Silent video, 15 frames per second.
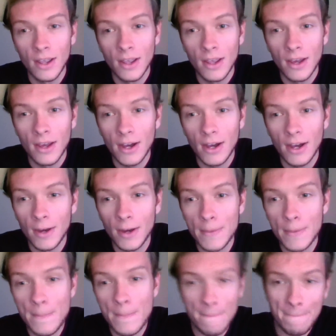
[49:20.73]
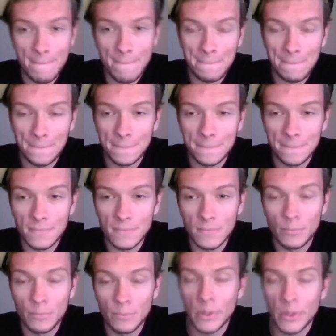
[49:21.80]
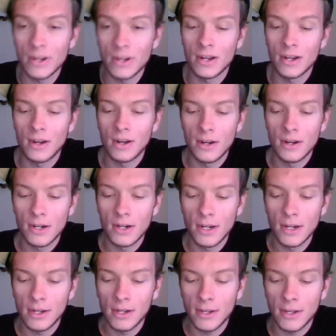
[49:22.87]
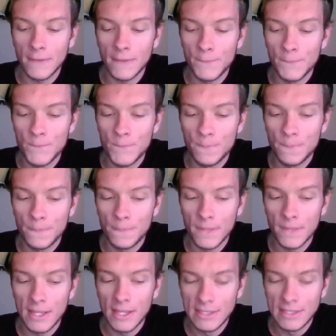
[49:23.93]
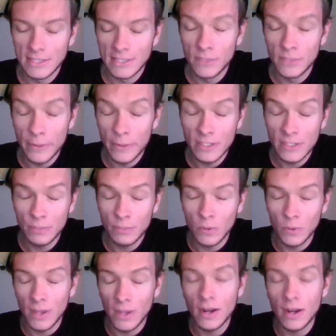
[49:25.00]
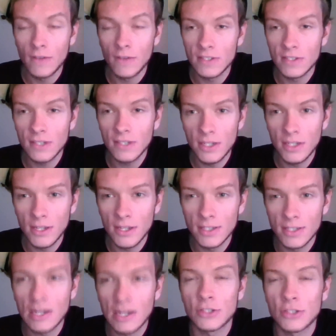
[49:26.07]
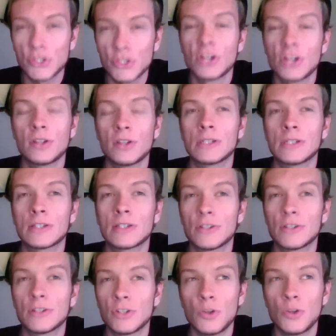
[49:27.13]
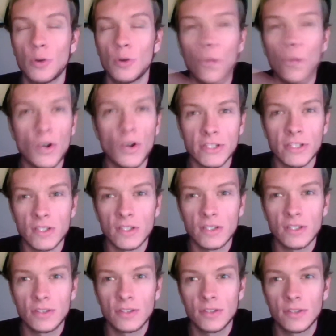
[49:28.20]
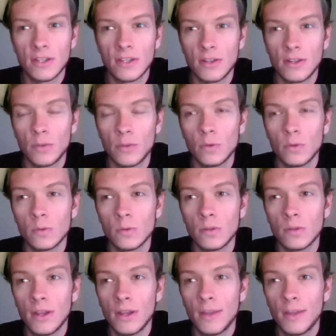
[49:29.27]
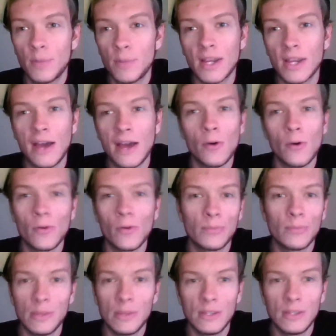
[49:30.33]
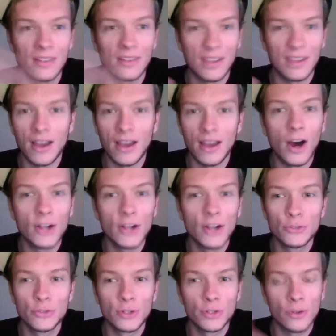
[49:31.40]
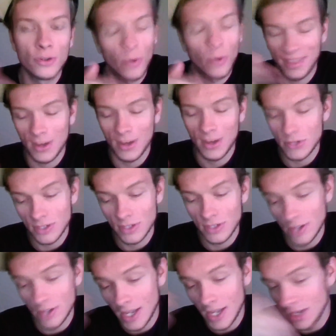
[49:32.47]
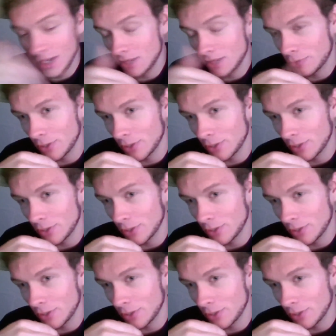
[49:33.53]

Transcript: Um, but um, it's very simple, and obviously it's not just gonna do it once. It will pick out maybe like 100 or 1,000 different